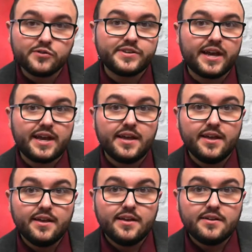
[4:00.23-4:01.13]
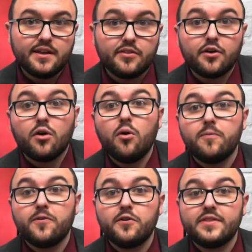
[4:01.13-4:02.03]
Day. Now, they're
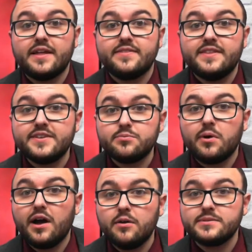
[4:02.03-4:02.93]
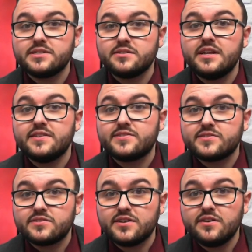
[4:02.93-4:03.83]
hopeful that this will help
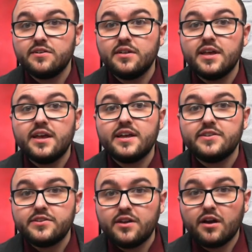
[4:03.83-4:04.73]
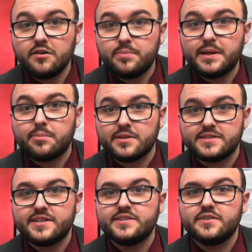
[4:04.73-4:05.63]
instill in young people a
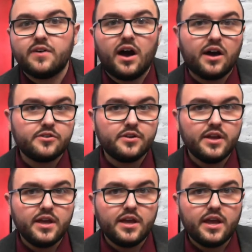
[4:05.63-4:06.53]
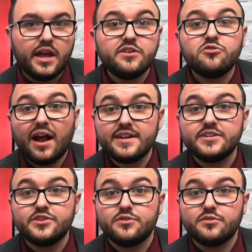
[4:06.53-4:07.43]
sense of honor and
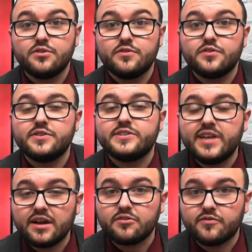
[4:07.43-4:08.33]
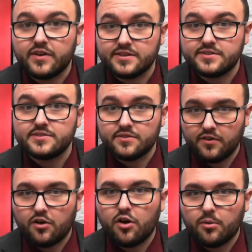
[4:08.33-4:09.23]
gratitude for the sacrifices of
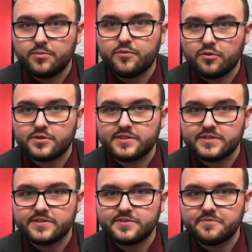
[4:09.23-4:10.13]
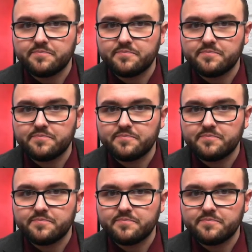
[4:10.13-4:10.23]
our armed forces.